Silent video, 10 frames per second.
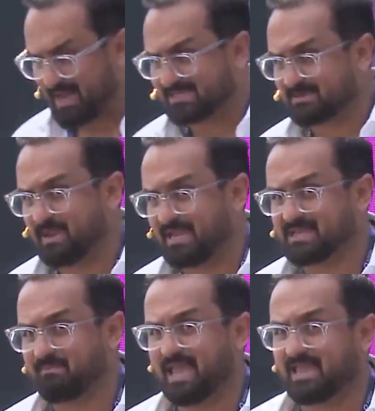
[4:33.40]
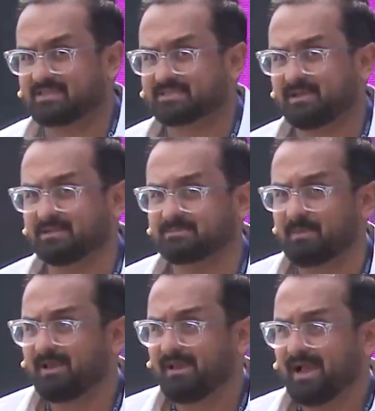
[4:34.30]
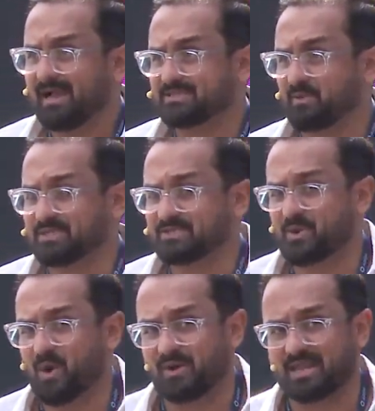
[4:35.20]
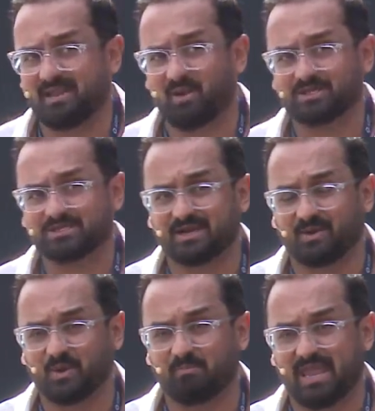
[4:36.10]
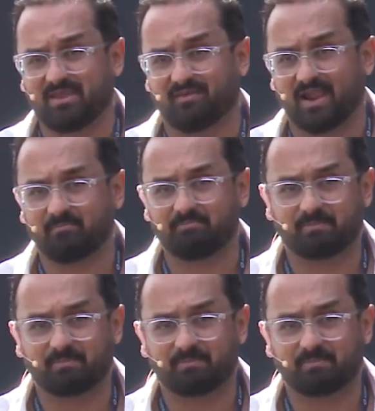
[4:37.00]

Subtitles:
has amazing baking skills, and she wants to go out and launch her own bakery.